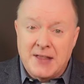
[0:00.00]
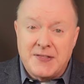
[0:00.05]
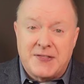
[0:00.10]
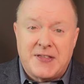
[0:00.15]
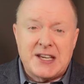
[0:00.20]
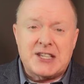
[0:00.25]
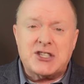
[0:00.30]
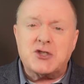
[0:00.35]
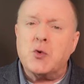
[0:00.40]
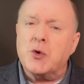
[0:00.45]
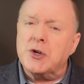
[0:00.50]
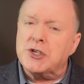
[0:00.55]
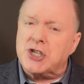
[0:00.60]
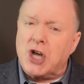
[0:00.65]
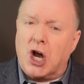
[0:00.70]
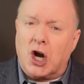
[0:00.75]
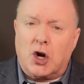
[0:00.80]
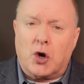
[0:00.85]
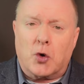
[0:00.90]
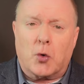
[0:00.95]
This was
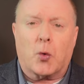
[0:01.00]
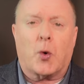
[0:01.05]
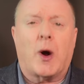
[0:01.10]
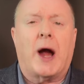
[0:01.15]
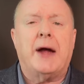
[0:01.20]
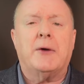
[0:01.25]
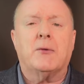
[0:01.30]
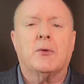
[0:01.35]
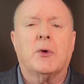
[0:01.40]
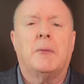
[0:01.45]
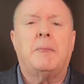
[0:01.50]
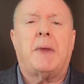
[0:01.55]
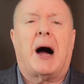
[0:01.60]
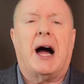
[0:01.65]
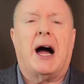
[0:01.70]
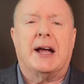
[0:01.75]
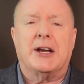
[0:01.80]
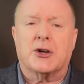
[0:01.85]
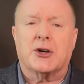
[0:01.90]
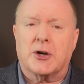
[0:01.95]
a great
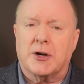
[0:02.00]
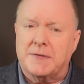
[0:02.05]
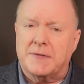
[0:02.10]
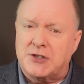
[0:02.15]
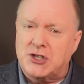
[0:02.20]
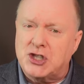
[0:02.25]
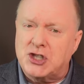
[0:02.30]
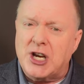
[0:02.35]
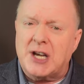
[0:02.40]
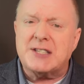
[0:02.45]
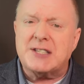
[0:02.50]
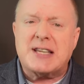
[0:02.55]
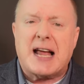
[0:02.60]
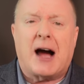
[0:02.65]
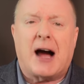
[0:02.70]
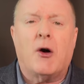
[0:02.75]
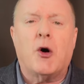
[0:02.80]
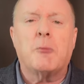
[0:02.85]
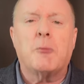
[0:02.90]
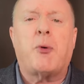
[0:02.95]
reminder of just
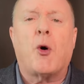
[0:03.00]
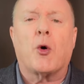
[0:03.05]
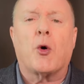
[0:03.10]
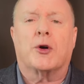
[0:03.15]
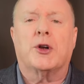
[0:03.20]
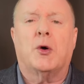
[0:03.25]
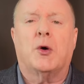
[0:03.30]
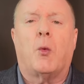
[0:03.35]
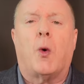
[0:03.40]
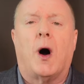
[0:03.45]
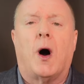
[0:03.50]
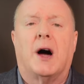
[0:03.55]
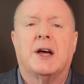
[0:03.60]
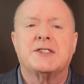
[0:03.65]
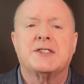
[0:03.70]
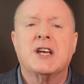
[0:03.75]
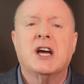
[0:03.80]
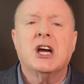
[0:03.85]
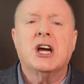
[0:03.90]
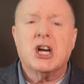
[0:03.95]
how important it
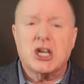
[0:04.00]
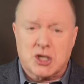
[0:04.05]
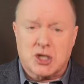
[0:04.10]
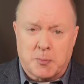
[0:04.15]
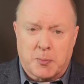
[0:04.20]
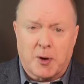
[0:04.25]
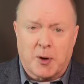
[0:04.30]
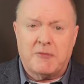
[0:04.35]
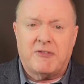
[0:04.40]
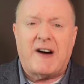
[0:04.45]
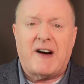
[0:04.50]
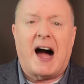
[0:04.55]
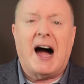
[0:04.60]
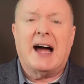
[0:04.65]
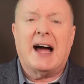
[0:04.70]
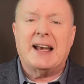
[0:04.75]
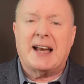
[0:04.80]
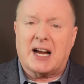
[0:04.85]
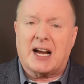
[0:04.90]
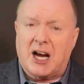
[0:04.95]
was to
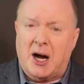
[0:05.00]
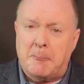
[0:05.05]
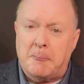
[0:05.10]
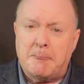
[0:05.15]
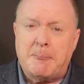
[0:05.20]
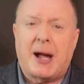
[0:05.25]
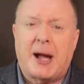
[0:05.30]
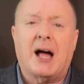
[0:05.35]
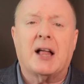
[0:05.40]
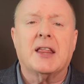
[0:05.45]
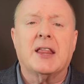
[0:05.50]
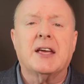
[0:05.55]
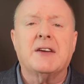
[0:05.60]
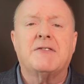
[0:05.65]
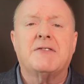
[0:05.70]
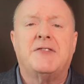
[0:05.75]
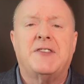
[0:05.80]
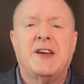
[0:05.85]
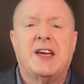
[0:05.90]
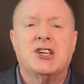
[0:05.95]
provide a compelling
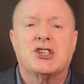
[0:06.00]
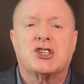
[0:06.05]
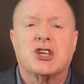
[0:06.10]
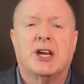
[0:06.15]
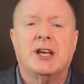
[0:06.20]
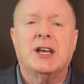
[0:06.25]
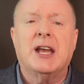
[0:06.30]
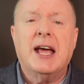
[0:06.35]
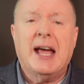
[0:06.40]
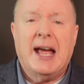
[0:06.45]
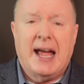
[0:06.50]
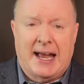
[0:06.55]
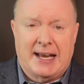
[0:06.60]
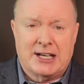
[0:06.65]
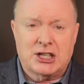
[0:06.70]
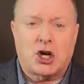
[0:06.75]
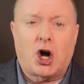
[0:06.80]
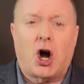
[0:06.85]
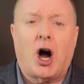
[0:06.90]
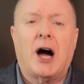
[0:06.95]
vision
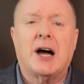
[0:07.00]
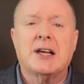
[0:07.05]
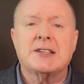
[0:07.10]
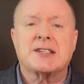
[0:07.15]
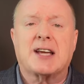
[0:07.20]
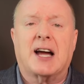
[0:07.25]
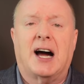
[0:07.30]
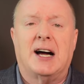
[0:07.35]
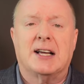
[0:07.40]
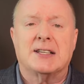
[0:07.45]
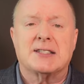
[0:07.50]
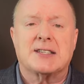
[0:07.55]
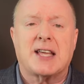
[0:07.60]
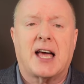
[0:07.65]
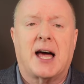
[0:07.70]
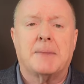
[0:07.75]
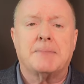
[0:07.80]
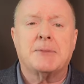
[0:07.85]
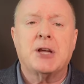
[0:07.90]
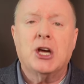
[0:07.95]
and cause
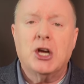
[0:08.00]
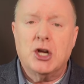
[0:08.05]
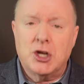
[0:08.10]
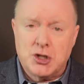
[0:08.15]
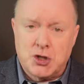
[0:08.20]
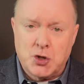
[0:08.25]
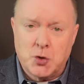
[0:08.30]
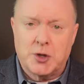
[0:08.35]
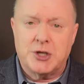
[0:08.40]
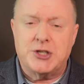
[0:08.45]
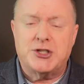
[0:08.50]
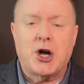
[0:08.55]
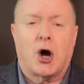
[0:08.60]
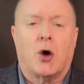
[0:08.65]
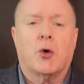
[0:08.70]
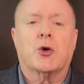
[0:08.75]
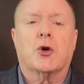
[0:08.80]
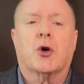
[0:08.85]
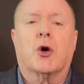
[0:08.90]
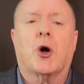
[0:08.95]
concept to a
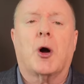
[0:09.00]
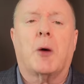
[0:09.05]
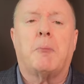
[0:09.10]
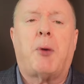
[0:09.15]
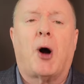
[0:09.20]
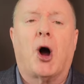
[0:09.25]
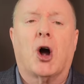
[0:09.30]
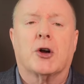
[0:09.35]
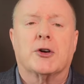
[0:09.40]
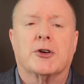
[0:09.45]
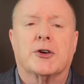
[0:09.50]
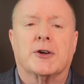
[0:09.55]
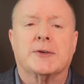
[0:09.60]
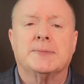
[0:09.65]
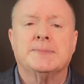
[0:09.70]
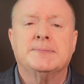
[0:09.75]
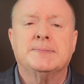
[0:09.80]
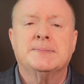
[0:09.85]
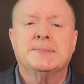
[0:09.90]
donor or a partner.